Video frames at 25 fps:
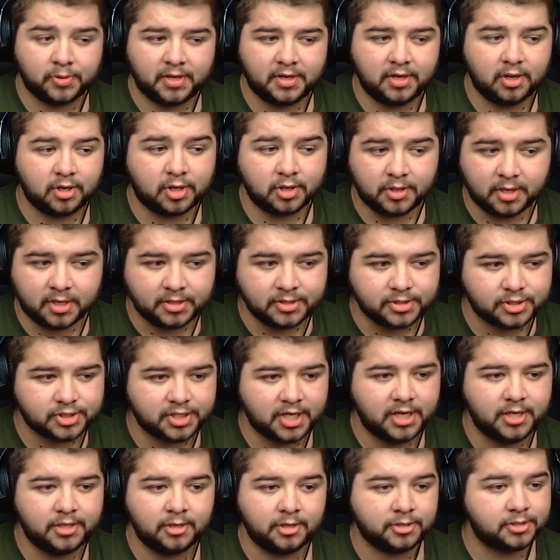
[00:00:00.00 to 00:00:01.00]
look at the
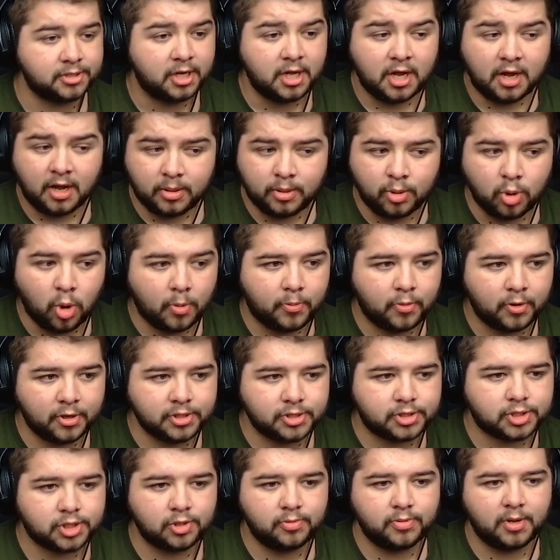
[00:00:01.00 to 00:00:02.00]
conceded,
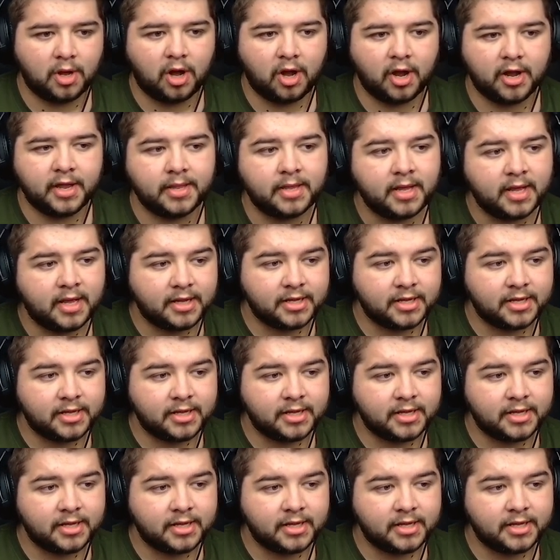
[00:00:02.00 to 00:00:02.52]
0.29.